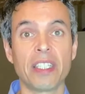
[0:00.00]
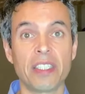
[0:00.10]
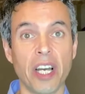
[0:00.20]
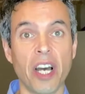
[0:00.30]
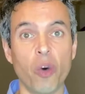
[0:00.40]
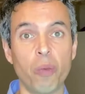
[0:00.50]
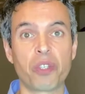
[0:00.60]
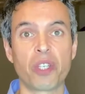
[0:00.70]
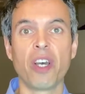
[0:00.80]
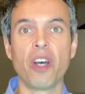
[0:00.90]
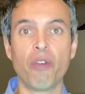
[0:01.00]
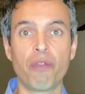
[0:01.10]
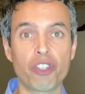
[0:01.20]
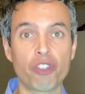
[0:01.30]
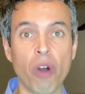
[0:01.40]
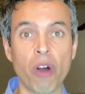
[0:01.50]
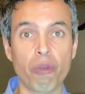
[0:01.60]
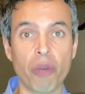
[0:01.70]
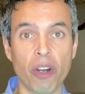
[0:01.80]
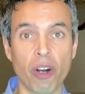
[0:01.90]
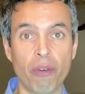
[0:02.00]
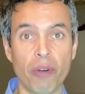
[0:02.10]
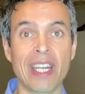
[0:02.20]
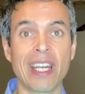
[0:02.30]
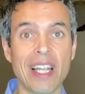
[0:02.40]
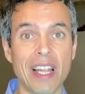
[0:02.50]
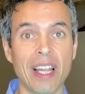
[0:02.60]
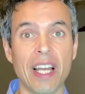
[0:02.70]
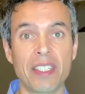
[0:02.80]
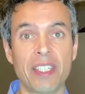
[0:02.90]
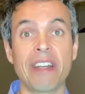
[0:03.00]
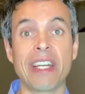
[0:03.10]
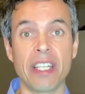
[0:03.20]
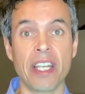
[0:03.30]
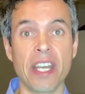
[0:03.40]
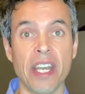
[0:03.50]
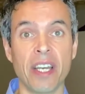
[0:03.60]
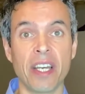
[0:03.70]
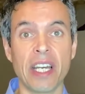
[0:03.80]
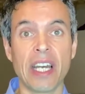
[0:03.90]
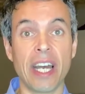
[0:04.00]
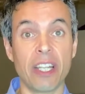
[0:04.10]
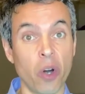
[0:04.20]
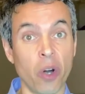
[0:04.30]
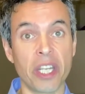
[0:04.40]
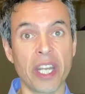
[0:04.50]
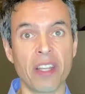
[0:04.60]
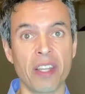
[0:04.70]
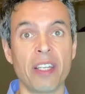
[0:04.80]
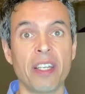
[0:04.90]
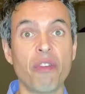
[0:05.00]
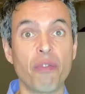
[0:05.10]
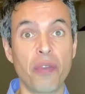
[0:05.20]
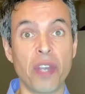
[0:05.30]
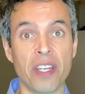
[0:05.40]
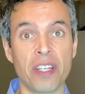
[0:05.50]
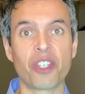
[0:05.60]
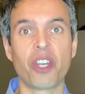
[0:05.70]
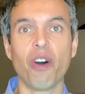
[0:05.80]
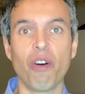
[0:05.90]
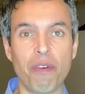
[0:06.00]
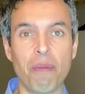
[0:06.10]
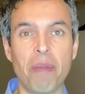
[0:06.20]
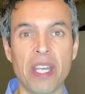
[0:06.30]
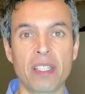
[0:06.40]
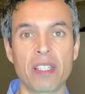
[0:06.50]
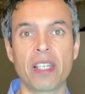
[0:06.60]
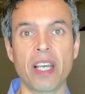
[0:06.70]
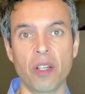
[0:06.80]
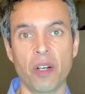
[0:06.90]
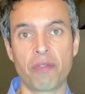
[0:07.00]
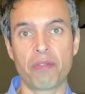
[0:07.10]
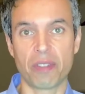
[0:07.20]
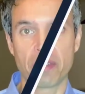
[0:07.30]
the hopes of a strong recovery later in the year, and on the other, fears of a big sell-off.